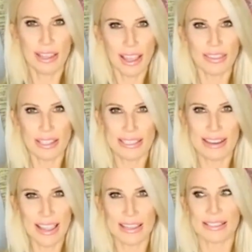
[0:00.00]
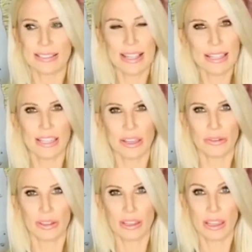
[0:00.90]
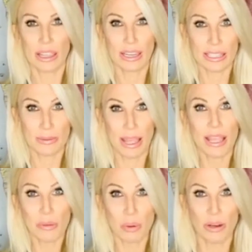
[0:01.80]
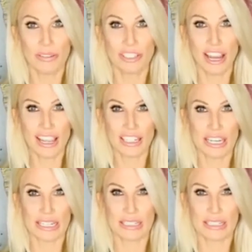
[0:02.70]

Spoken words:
that's nice, thank you. Guess what? Point of attraction.